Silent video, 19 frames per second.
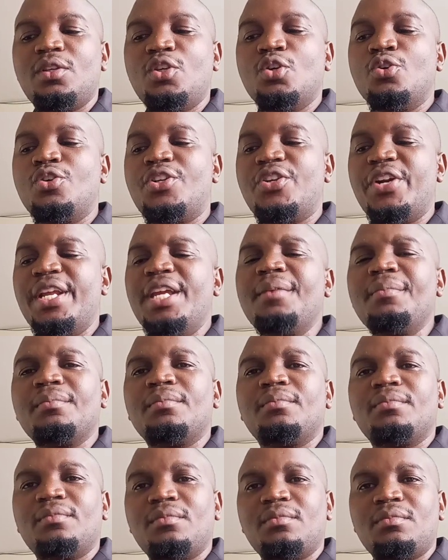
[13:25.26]
You
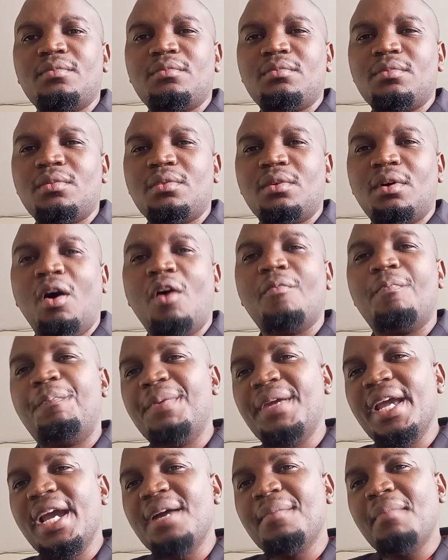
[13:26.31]
dream
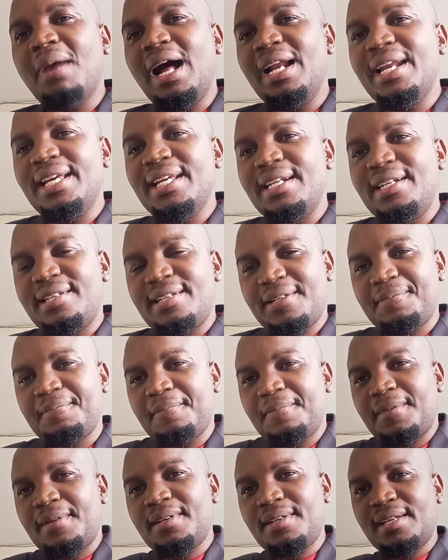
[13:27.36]
of being married
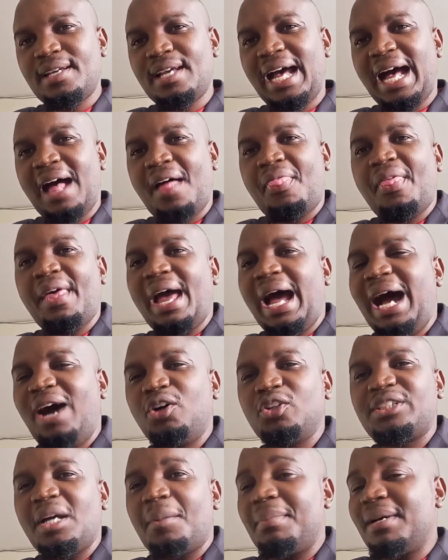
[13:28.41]
at the
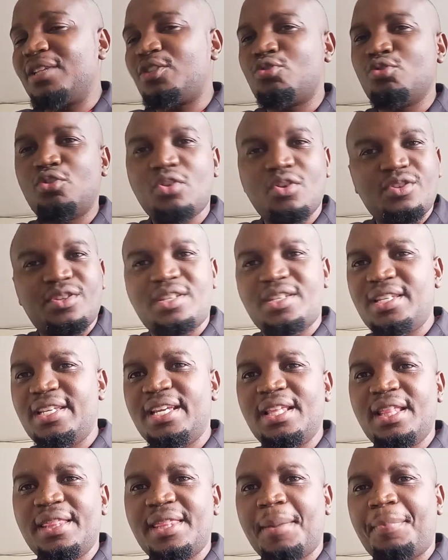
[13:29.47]
altar, but you don't
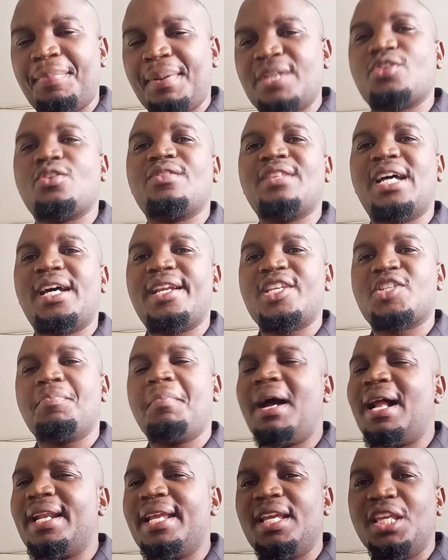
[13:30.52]
see the person that is
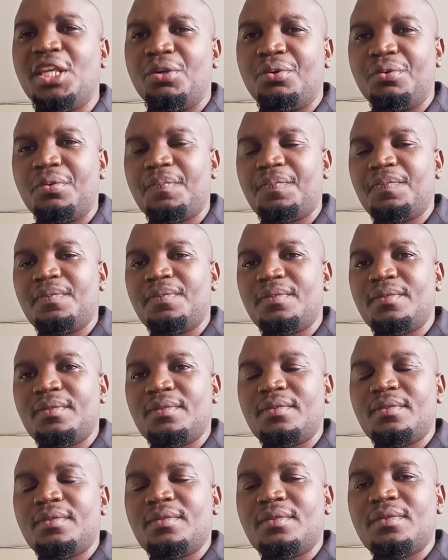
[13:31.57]
marrying you.
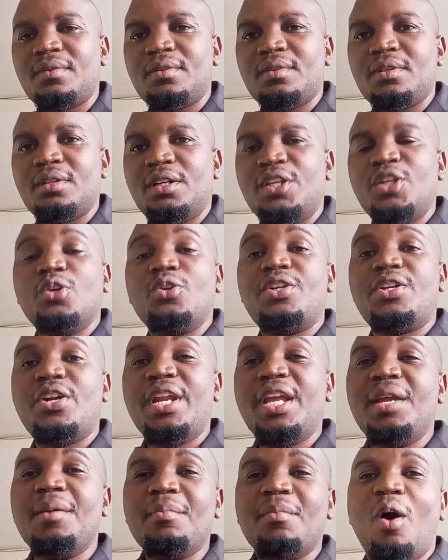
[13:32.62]
You
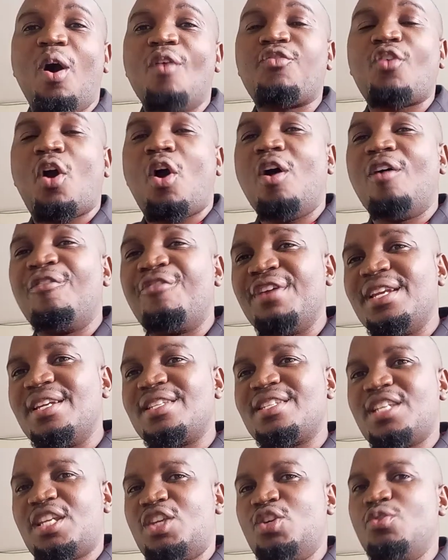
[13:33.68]
dream of
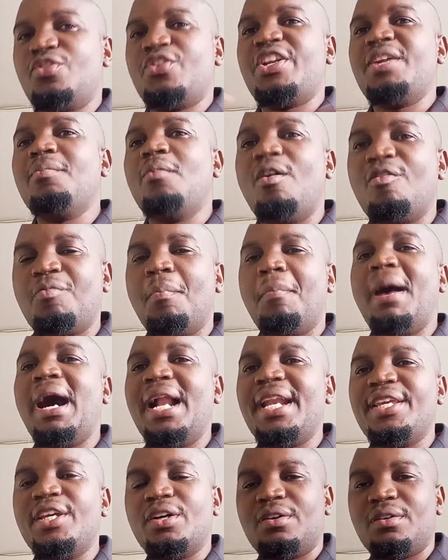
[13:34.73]
coffins. You dream of
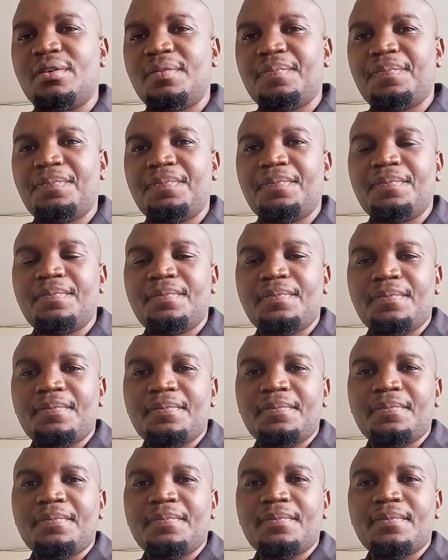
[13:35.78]
burial.
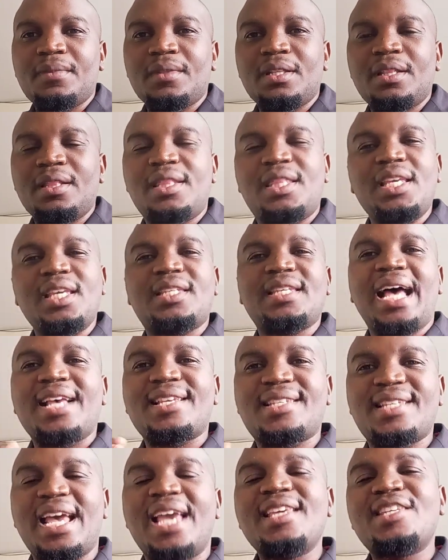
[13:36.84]
These
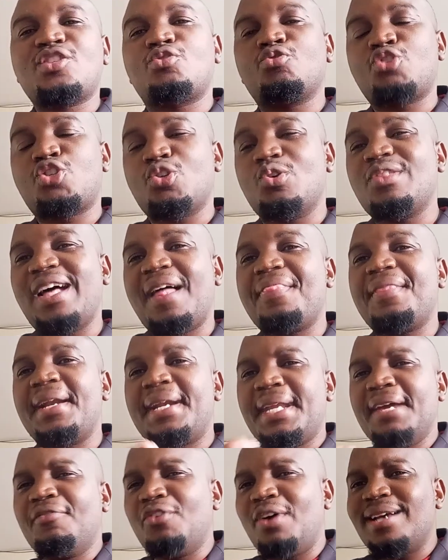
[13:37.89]
are signs to show that
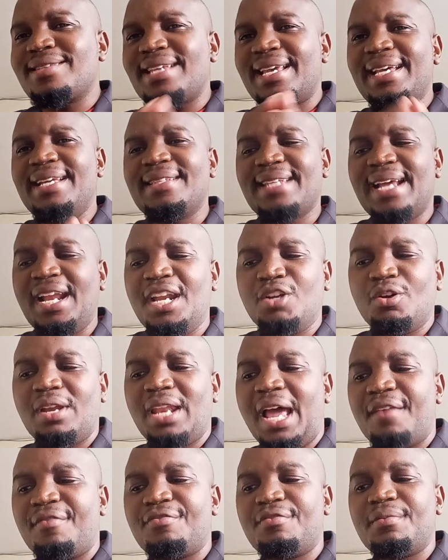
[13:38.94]
the devil has entered your
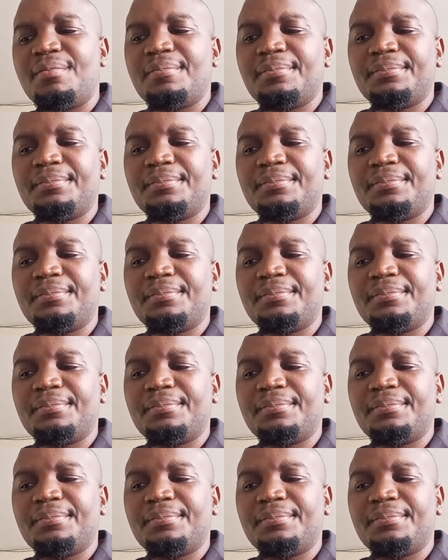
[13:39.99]
life.